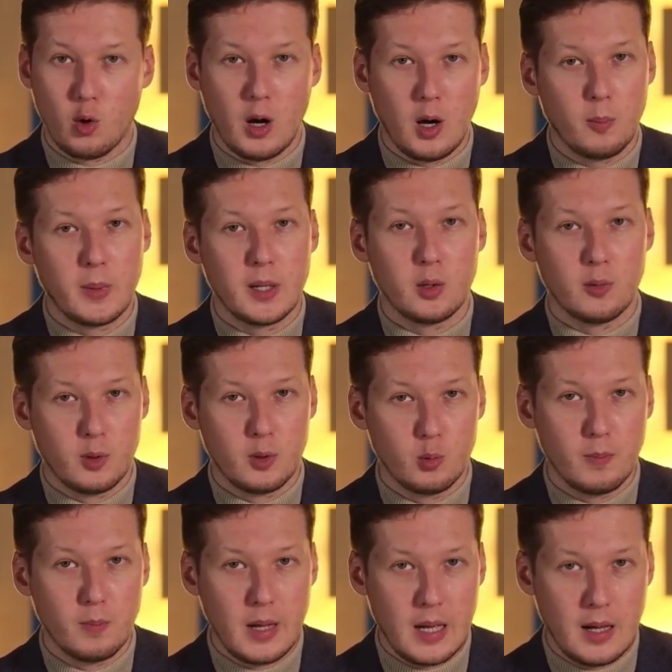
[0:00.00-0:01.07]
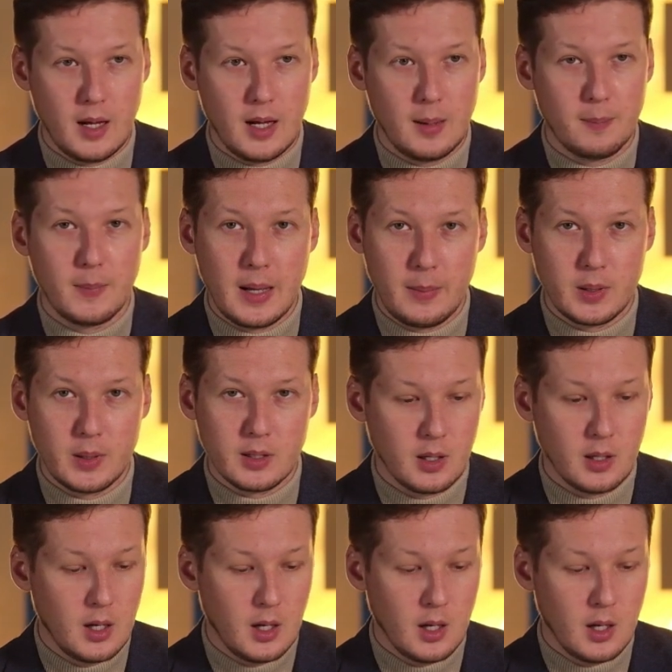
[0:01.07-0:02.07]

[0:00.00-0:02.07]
or how many of new mapping,